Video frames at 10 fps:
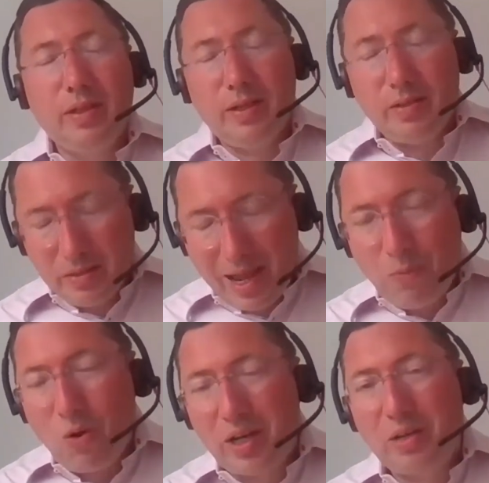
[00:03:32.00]

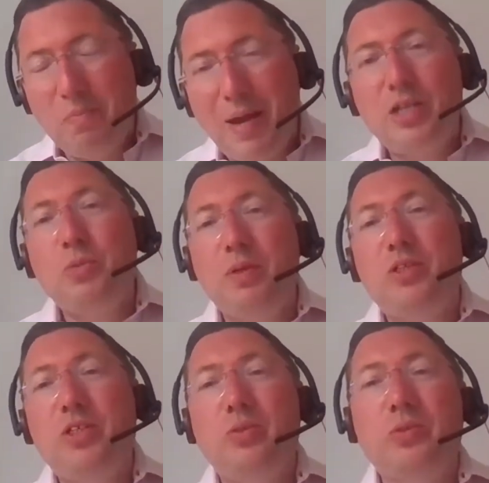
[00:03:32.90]
network management
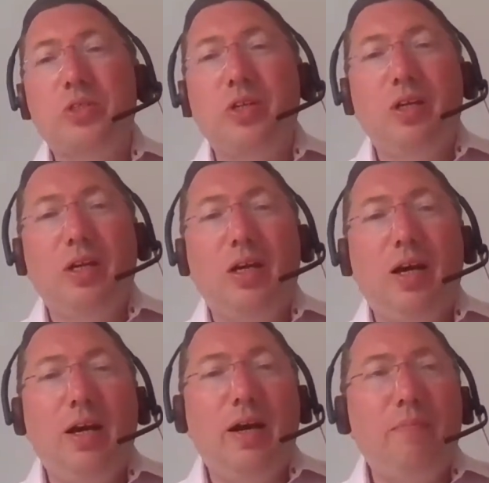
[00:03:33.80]
tools,
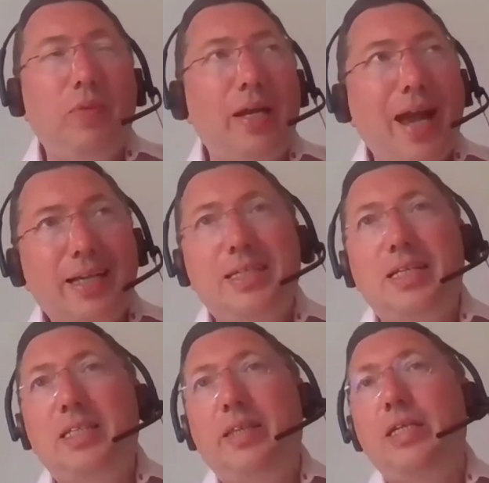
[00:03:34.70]
and
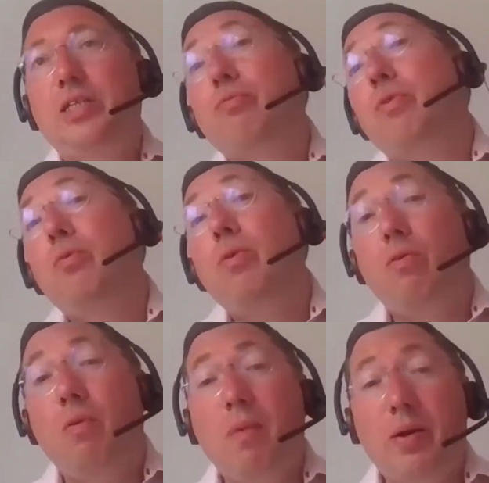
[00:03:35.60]
access these through a
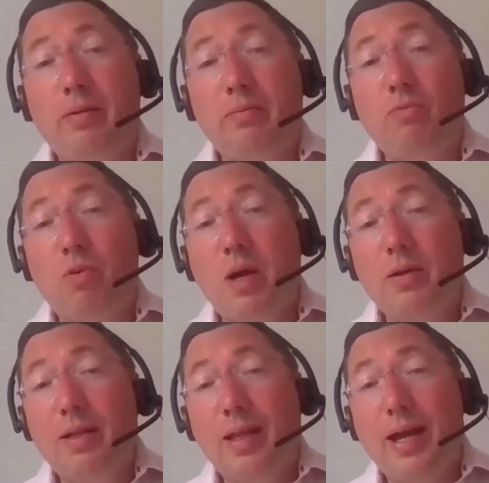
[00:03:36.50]
remote
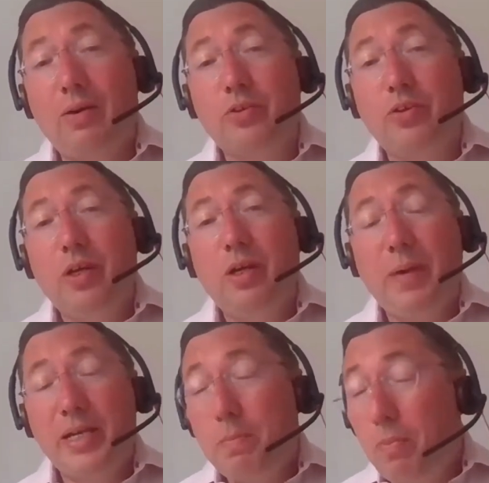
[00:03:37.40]

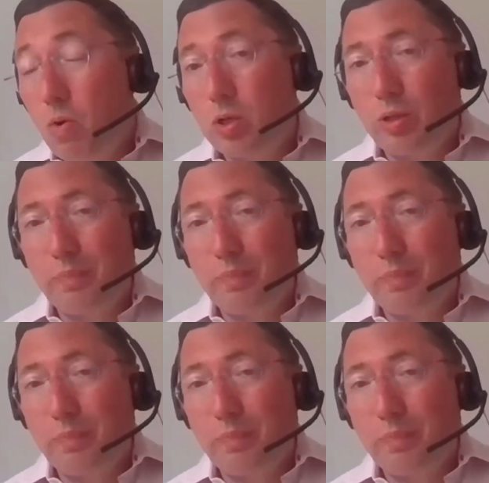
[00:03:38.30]
cloud-based portal.